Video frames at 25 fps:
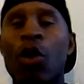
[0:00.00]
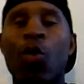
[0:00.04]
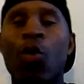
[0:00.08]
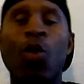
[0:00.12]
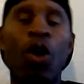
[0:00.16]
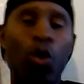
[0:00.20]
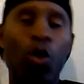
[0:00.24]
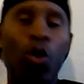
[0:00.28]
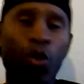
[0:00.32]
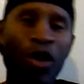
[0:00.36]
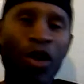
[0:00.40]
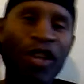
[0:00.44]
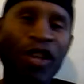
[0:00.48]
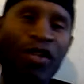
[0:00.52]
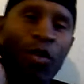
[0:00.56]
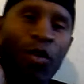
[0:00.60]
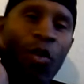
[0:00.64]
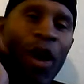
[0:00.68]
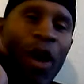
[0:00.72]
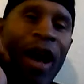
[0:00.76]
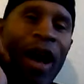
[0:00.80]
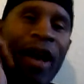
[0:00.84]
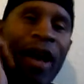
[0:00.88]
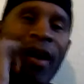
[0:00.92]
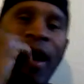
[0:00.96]
one reason
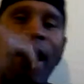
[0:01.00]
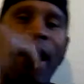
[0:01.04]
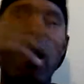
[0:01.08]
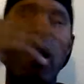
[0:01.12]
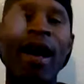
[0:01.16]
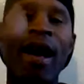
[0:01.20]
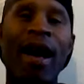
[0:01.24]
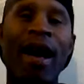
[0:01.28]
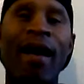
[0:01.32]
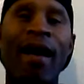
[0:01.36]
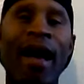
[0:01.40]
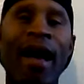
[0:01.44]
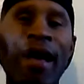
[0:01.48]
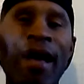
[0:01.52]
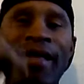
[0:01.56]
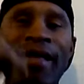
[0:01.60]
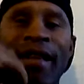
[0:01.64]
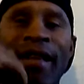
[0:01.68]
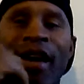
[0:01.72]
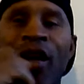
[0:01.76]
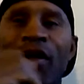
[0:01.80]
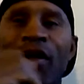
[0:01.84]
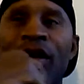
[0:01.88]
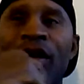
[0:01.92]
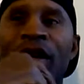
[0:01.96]
why I
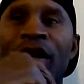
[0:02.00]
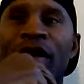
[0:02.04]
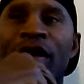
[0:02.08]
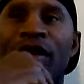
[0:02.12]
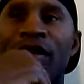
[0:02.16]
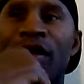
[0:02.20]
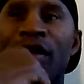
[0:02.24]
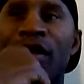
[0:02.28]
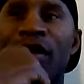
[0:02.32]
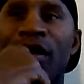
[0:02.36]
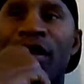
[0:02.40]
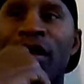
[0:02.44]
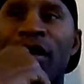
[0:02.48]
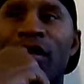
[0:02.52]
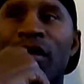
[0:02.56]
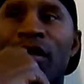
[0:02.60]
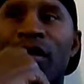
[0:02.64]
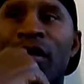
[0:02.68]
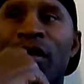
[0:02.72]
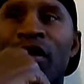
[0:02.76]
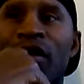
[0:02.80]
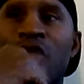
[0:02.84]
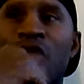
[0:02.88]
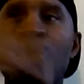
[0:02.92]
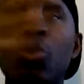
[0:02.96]
tell these
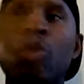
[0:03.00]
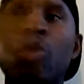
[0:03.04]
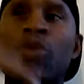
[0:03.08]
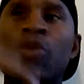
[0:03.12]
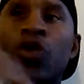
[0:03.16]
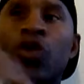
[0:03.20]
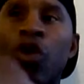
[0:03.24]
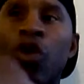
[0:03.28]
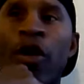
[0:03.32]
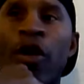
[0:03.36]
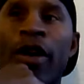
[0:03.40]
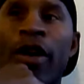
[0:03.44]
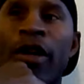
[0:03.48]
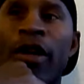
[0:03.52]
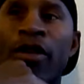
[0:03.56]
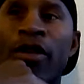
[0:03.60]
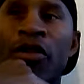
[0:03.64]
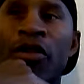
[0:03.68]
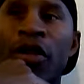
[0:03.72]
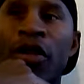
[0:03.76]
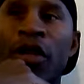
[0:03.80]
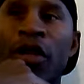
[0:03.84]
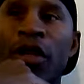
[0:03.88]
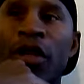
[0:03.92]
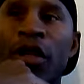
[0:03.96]
true
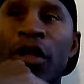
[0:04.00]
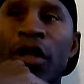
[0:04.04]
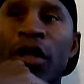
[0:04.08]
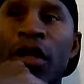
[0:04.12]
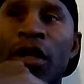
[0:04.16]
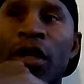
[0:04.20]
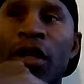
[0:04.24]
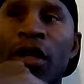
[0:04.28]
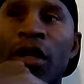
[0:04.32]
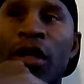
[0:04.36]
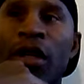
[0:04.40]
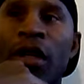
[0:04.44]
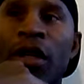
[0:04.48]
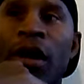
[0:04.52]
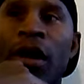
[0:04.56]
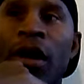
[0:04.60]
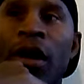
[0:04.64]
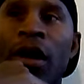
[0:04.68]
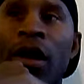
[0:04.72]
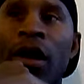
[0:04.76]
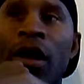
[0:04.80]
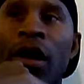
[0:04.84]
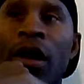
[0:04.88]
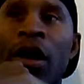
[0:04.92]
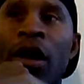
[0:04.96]
stories
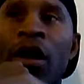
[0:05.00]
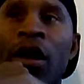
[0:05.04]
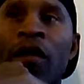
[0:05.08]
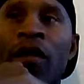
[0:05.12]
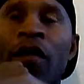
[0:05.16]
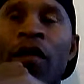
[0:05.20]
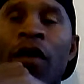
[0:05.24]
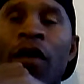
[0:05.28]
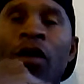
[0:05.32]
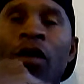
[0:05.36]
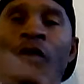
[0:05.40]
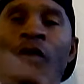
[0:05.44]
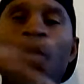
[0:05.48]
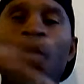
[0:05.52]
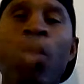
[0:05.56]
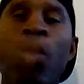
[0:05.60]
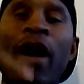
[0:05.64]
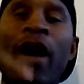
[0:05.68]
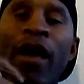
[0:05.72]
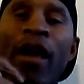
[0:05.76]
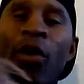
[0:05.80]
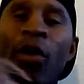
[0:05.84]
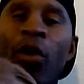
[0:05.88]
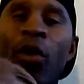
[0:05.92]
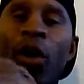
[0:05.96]
of
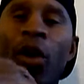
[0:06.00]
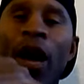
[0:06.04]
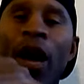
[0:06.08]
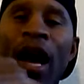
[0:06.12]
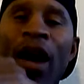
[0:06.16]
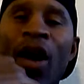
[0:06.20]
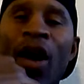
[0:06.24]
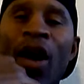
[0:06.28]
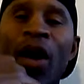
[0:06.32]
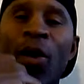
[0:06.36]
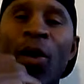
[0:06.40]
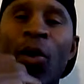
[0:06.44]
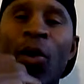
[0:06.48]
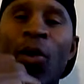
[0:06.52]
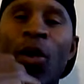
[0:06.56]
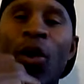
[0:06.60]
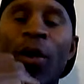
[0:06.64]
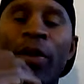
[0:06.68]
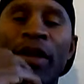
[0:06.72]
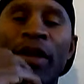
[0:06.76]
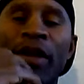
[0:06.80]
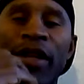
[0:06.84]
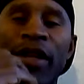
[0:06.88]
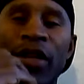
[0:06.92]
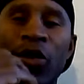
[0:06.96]
how I grew
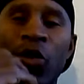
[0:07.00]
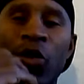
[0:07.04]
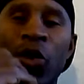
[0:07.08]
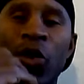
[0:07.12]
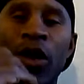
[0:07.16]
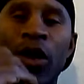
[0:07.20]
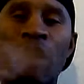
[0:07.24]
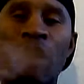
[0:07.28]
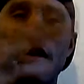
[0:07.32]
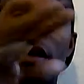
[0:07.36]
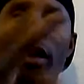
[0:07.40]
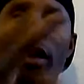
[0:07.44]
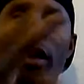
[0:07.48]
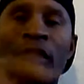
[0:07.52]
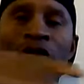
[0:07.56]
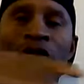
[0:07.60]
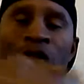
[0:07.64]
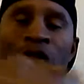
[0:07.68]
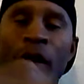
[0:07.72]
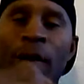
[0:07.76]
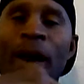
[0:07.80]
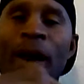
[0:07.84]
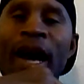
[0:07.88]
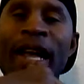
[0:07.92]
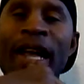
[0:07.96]
up in Detroit, if
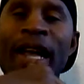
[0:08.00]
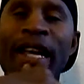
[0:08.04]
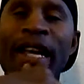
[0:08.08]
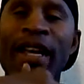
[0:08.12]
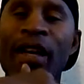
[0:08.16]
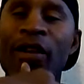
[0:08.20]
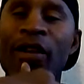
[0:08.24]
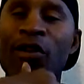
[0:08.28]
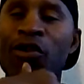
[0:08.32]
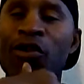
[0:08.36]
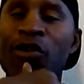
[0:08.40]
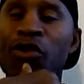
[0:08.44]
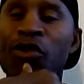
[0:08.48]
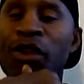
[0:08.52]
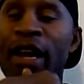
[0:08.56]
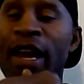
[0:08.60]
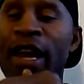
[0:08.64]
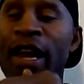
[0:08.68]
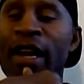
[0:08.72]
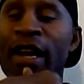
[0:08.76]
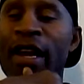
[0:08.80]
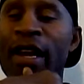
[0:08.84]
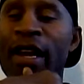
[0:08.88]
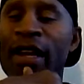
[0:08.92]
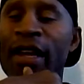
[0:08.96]
somebody can
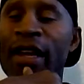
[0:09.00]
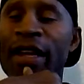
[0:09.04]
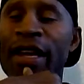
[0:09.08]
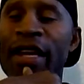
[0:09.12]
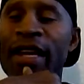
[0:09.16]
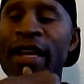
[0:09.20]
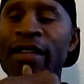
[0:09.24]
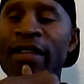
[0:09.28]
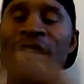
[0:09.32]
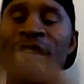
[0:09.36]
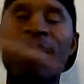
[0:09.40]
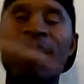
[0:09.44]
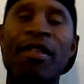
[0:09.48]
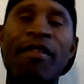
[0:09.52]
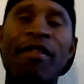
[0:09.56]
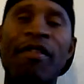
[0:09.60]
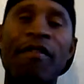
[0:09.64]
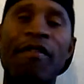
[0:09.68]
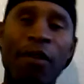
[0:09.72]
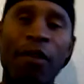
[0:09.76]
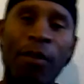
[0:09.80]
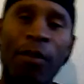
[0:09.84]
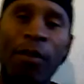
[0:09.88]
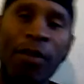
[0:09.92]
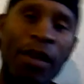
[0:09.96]
understand it and get something
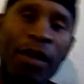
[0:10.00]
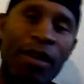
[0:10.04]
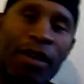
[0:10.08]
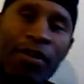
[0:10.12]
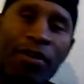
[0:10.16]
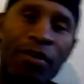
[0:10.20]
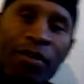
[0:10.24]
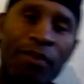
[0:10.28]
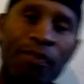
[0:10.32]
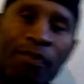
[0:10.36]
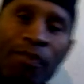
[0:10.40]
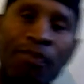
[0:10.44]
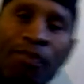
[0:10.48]
from this,